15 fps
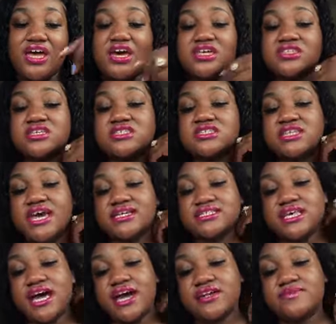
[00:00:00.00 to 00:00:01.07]
This
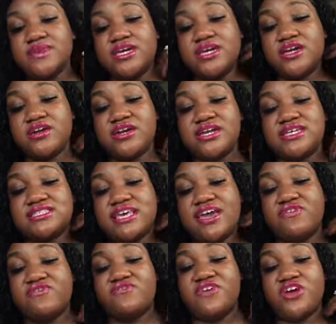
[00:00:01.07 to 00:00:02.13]
next item here is
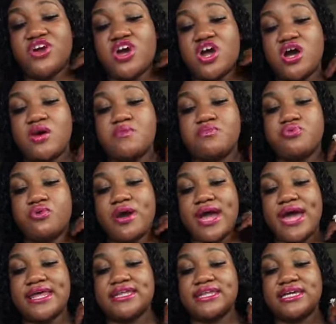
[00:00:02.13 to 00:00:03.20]
a Vera
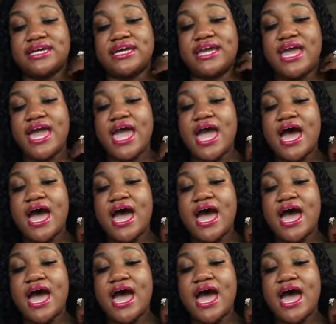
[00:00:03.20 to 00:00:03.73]
Bradley